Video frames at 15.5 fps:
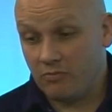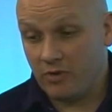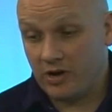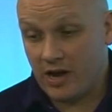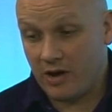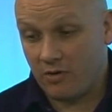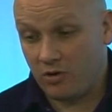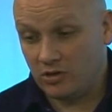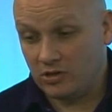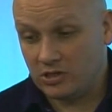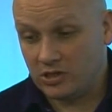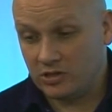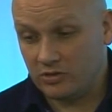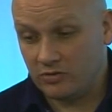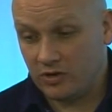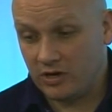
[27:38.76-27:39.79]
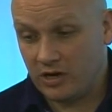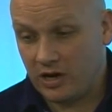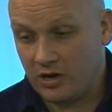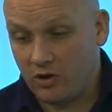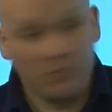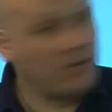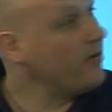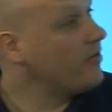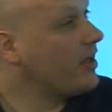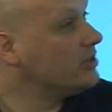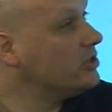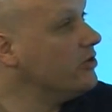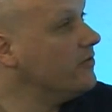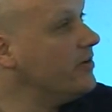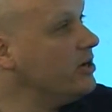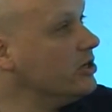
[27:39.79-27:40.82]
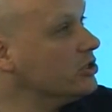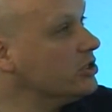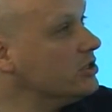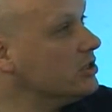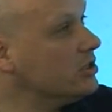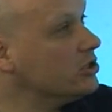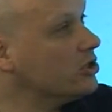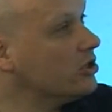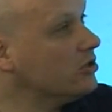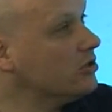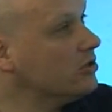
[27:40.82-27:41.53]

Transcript: and we're now on to your point. That's you finished, isn't it?